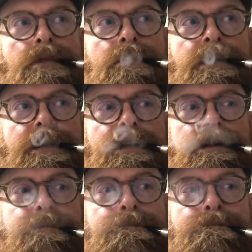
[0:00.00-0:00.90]

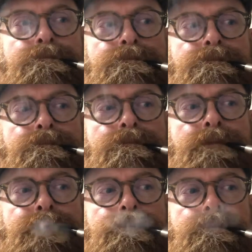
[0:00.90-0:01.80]
like,
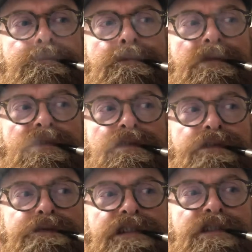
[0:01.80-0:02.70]
what's all the
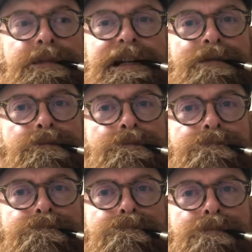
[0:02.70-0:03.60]
fuss about?
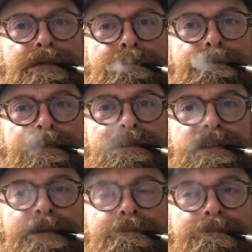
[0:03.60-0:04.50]
But
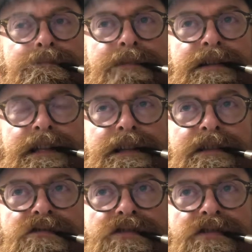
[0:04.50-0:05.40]
I think
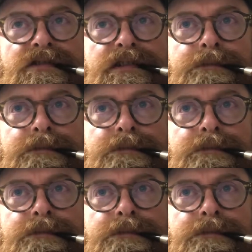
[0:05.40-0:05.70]
that's just